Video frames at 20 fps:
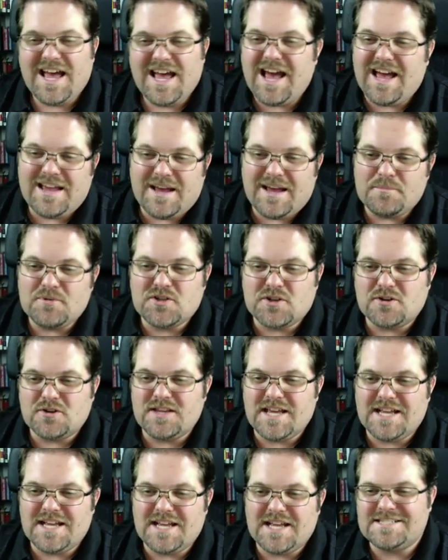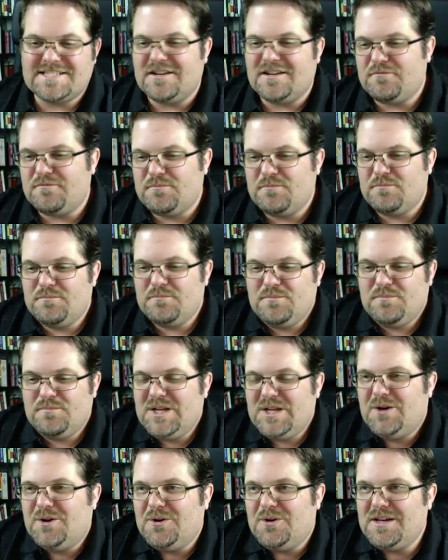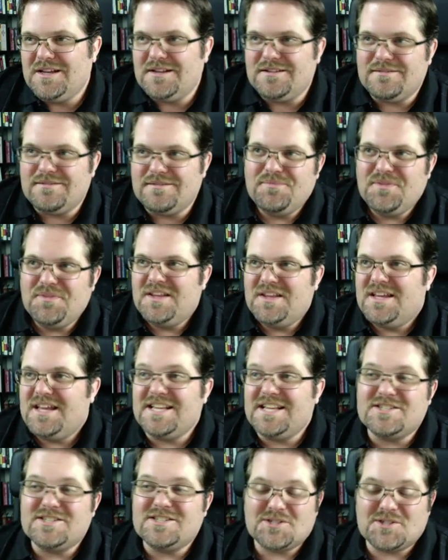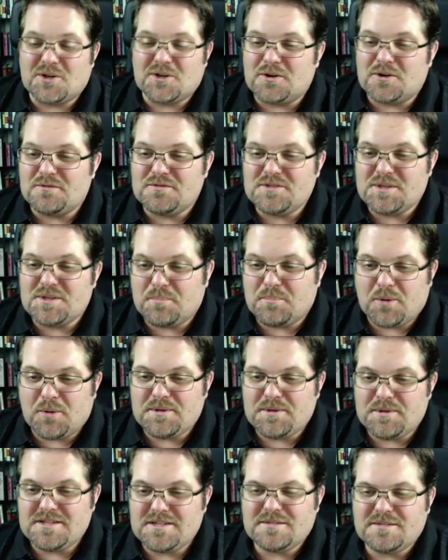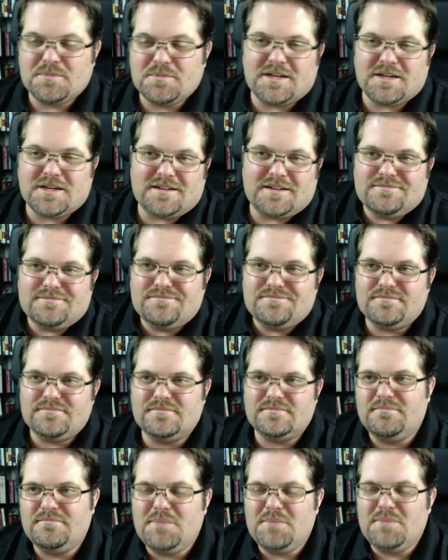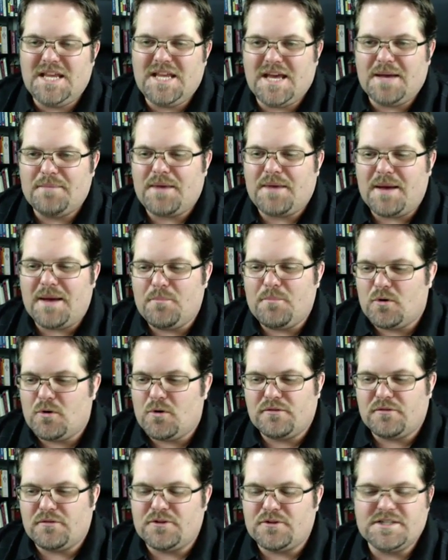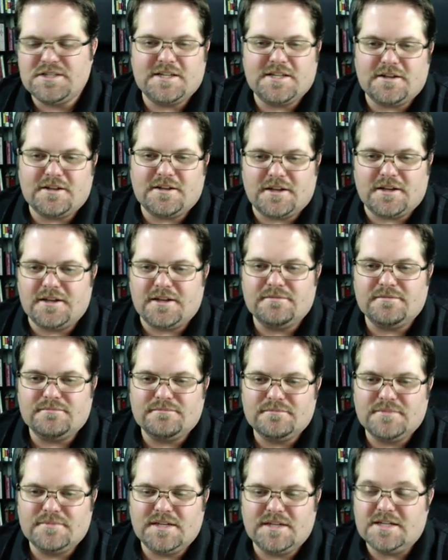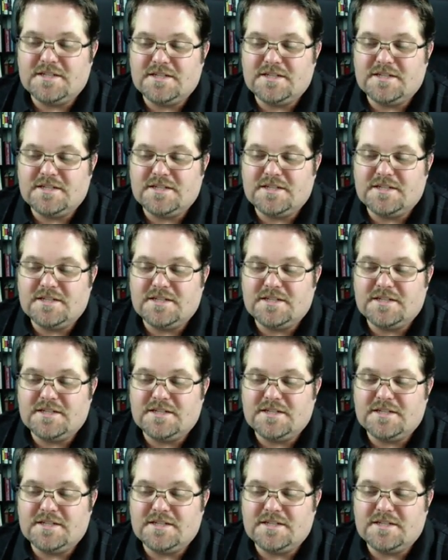I'm sure that stuff, it it serves a purpose, but me, I'm more of a freestyle guy, and